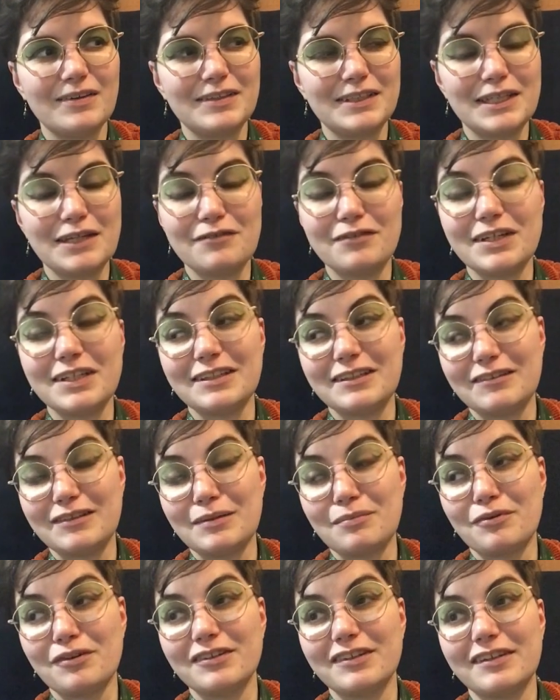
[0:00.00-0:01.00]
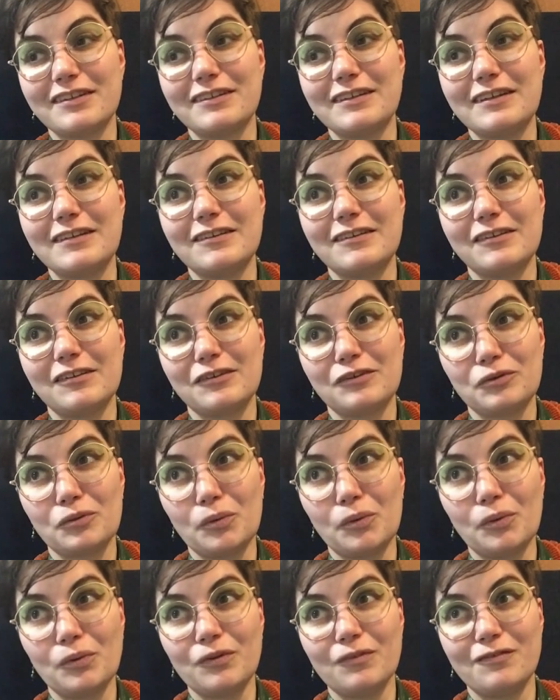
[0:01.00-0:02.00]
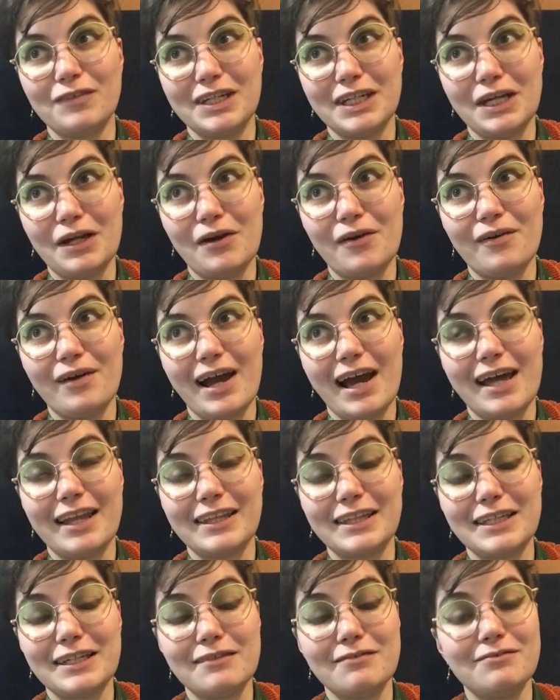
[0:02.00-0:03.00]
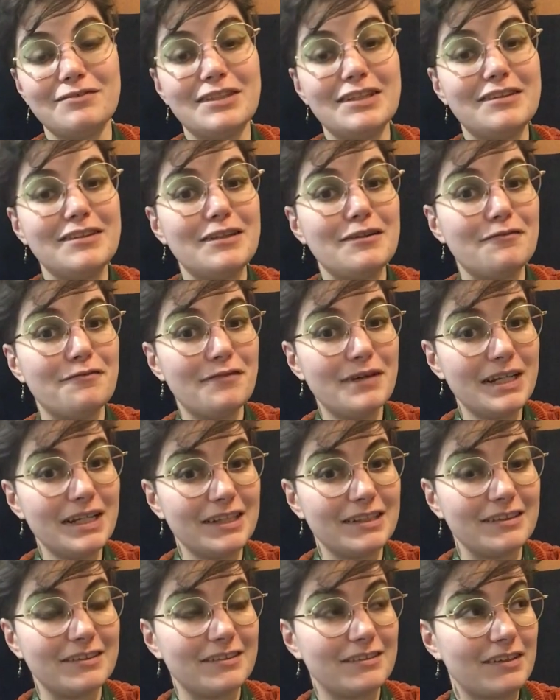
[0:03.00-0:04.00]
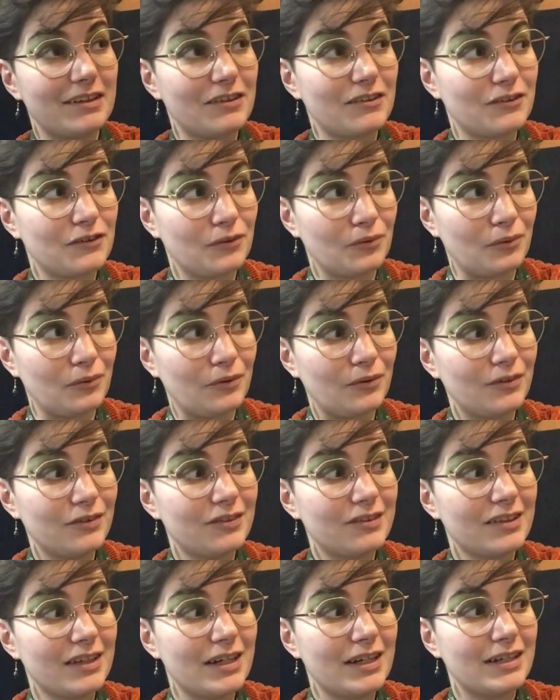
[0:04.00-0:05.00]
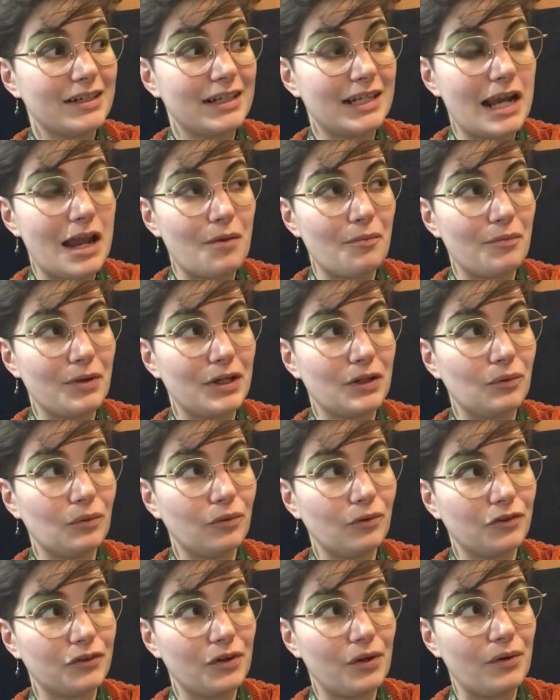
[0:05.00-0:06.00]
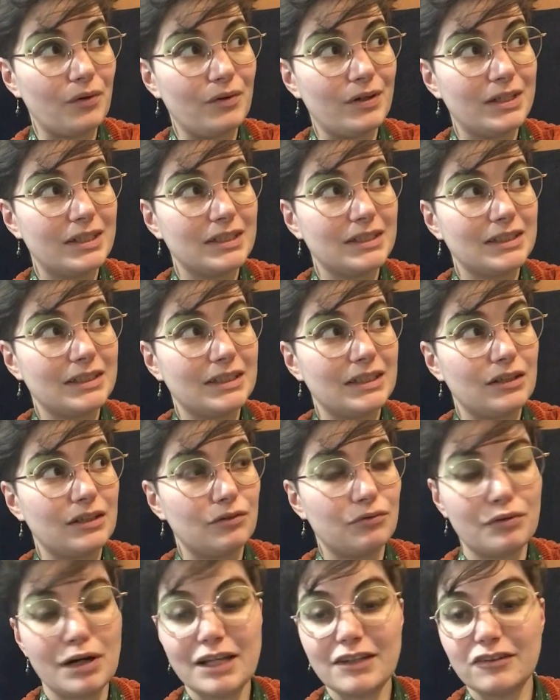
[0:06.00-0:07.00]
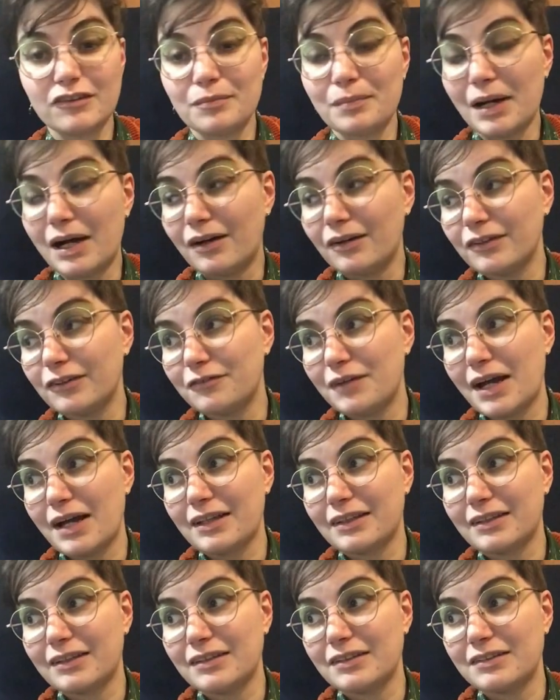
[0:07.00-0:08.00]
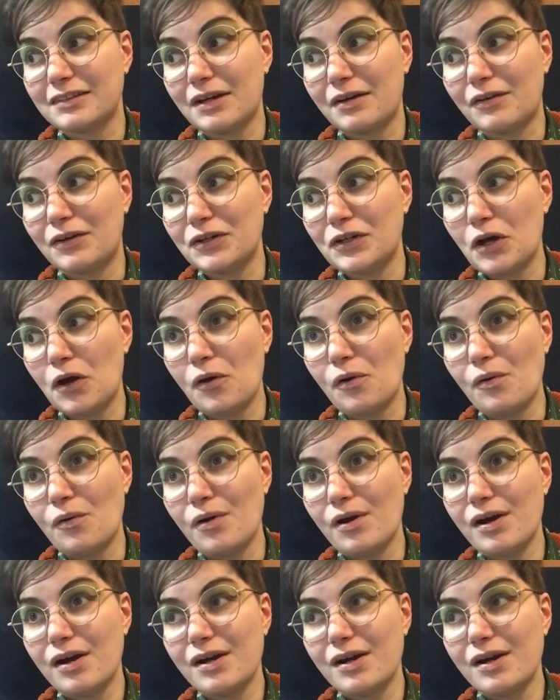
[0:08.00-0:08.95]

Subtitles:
giving Disney princesses sword video and give Disney villains swords, and then we can also rant about the fact that there are no